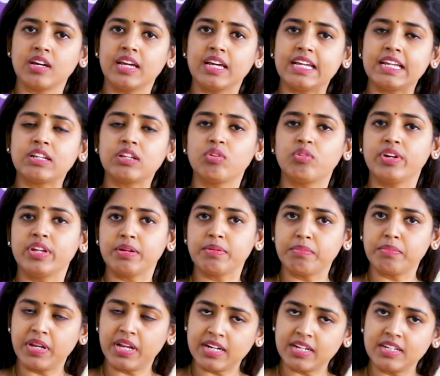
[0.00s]

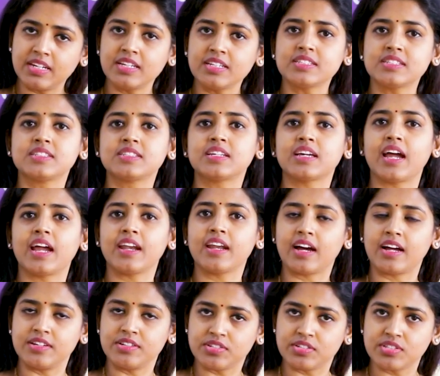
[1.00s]
including blood tests and
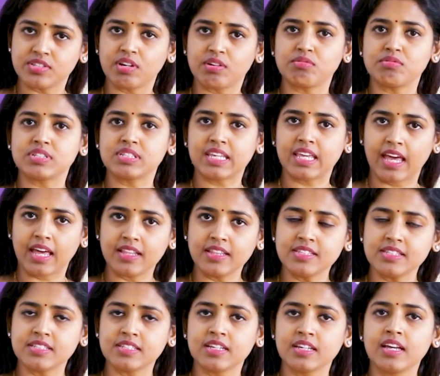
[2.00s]
ultrasound
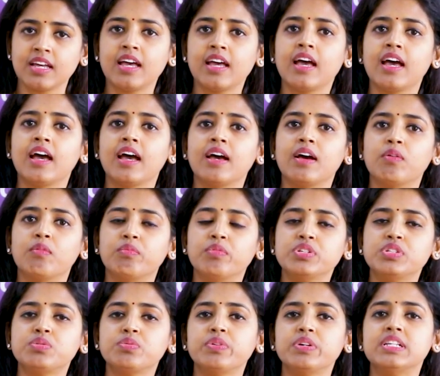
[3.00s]
scans,
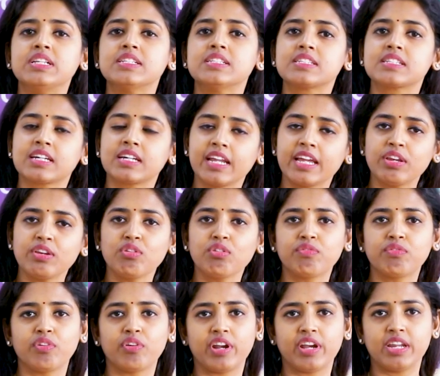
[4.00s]
which will screen
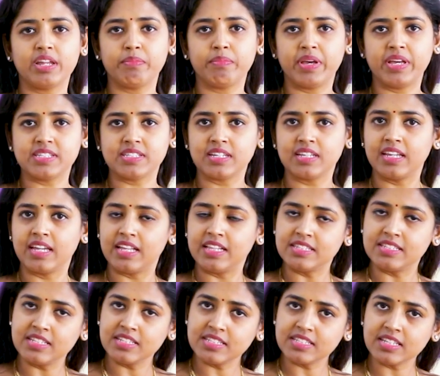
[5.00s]
you for any basal
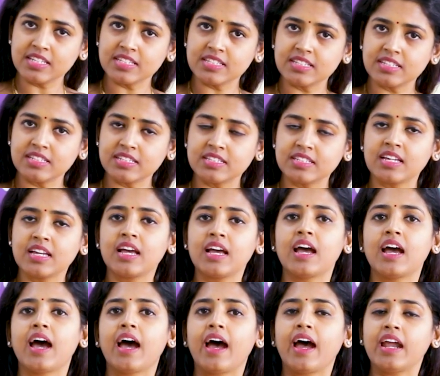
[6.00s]
health diseases
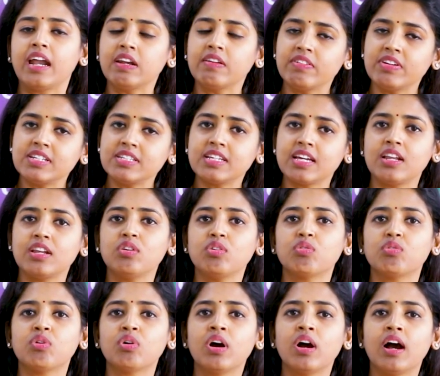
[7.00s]
and will tell
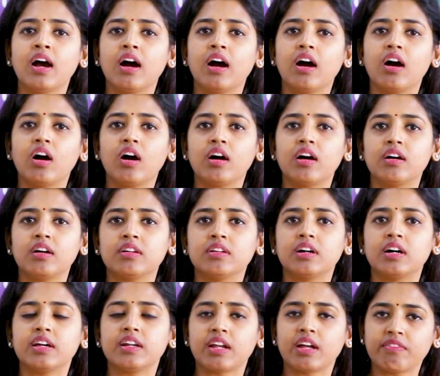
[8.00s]
you
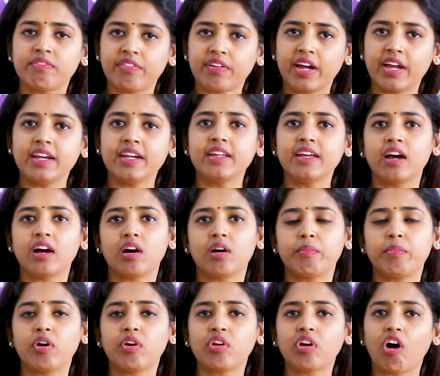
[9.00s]
a rough idea
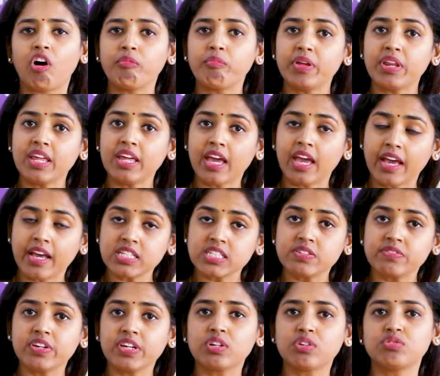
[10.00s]
about how many
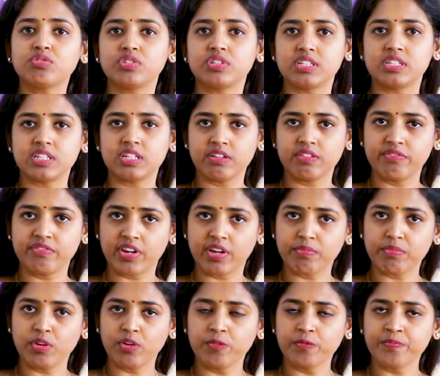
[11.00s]
eggs we could retrieve
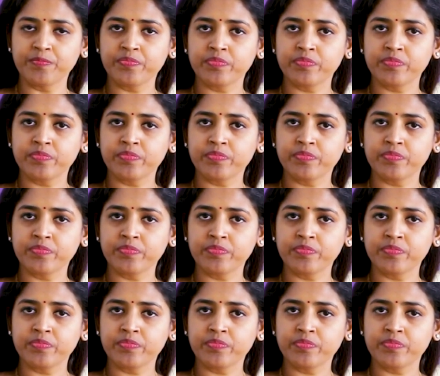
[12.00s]
from you.